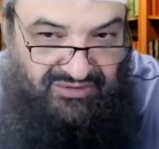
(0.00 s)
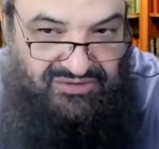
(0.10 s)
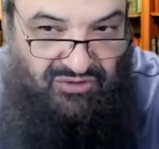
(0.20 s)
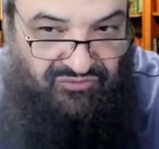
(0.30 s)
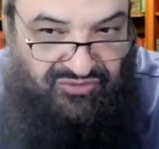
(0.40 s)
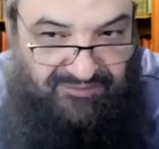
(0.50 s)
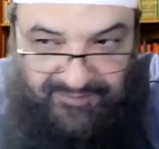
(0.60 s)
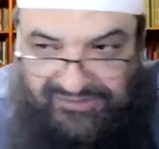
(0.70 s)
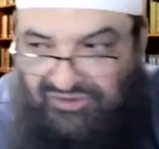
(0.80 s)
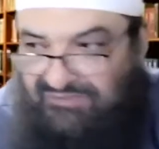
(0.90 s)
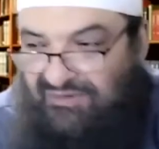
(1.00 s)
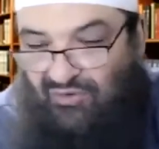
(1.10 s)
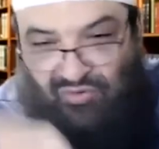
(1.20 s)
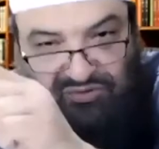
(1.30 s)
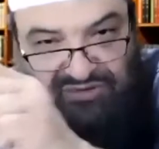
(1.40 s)
So for the person to make
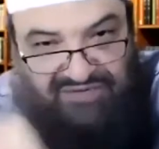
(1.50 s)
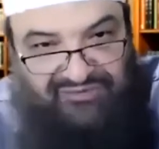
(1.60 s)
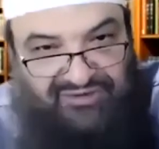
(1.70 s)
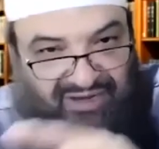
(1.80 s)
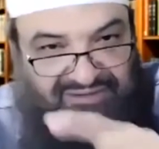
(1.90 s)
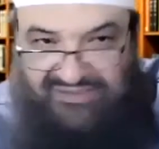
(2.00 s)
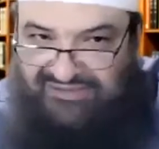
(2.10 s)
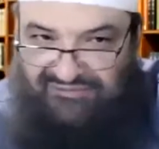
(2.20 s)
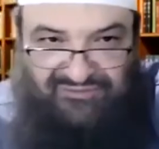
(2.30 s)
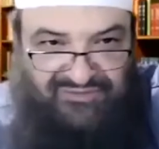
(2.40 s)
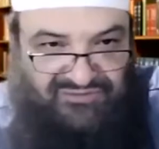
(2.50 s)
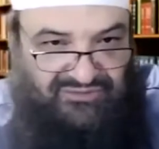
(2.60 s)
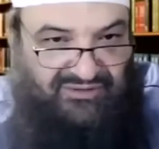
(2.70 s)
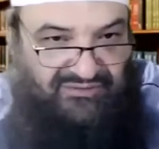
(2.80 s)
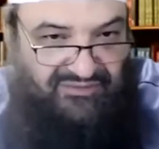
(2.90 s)
qunut every night, that's not from the
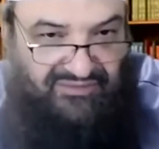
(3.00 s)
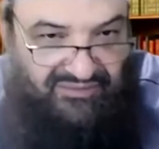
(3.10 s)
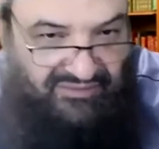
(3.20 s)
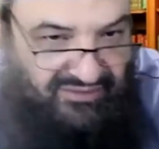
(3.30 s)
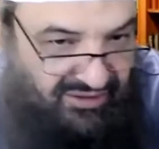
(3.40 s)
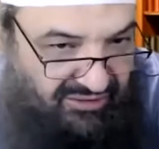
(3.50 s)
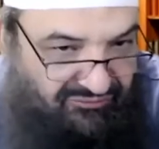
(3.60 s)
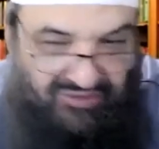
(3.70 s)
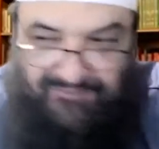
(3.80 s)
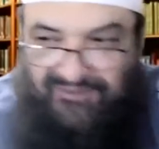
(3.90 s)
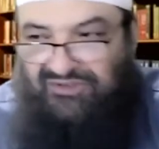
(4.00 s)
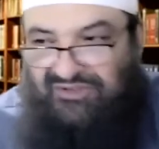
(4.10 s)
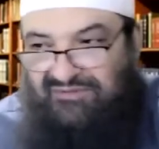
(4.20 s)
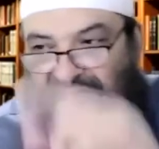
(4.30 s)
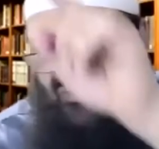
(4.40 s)
sunnah. For the person
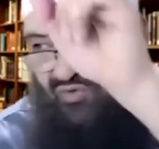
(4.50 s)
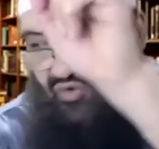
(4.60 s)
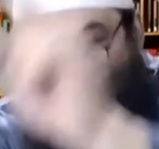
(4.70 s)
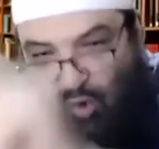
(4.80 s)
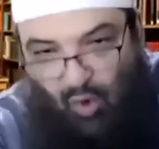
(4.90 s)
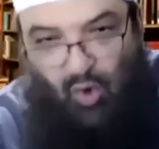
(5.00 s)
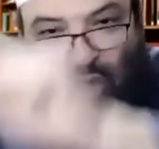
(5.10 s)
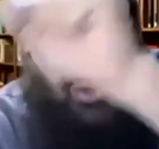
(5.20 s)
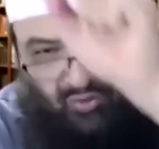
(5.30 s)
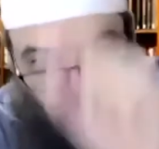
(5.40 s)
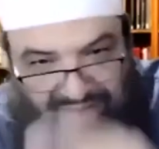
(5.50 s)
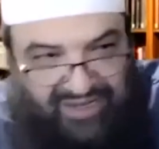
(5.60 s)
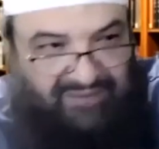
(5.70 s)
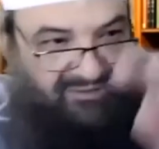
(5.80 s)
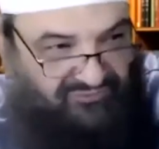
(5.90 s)
to make the qunut all the
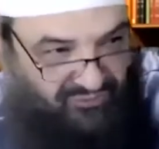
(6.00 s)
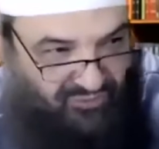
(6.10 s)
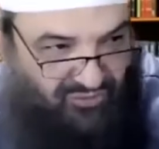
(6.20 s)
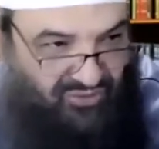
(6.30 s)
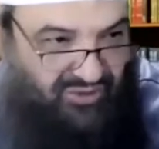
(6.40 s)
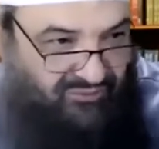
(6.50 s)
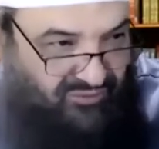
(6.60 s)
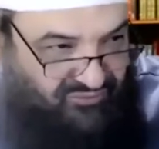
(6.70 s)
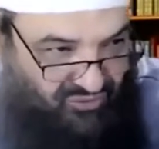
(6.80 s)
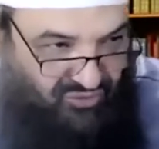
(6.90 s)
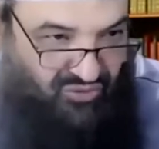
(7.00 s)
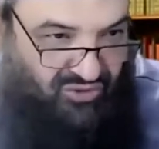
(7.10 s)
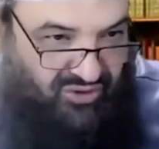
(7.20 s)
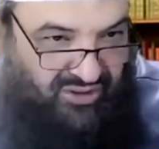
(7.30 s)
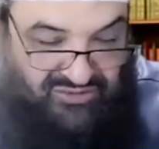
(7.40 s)
way
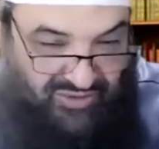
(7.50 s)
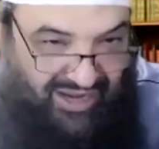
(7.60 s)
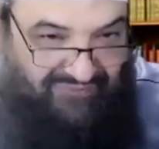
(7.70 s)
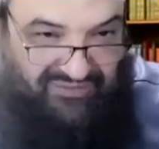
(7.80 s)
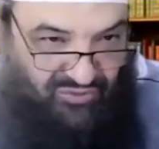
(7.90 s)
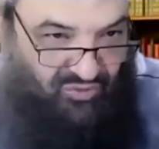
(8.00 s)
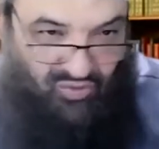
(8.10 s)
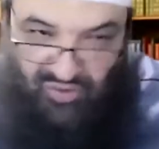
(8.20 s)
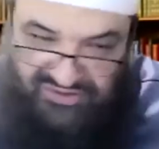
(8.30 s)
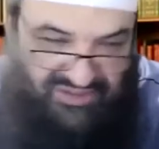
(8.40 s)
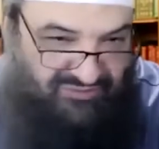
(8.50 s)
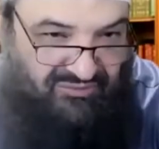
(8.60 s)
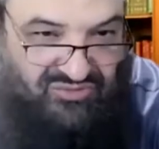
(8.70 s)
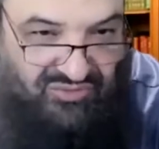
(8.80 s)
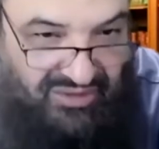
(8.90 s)
after the ruku', it's not from
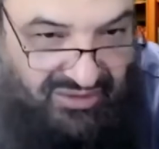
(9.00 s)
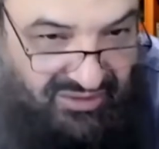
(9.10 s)
the sunnah.